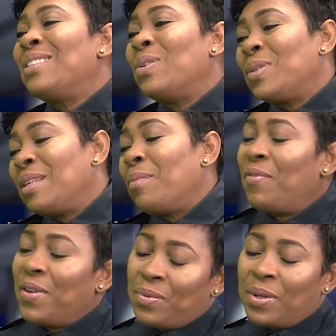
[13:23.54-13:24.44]
So some
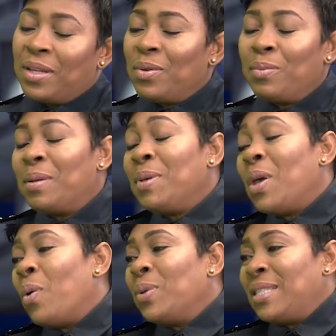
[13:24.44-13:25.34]
of it will
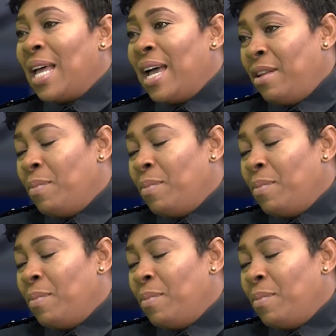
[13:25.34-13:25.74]
be outside.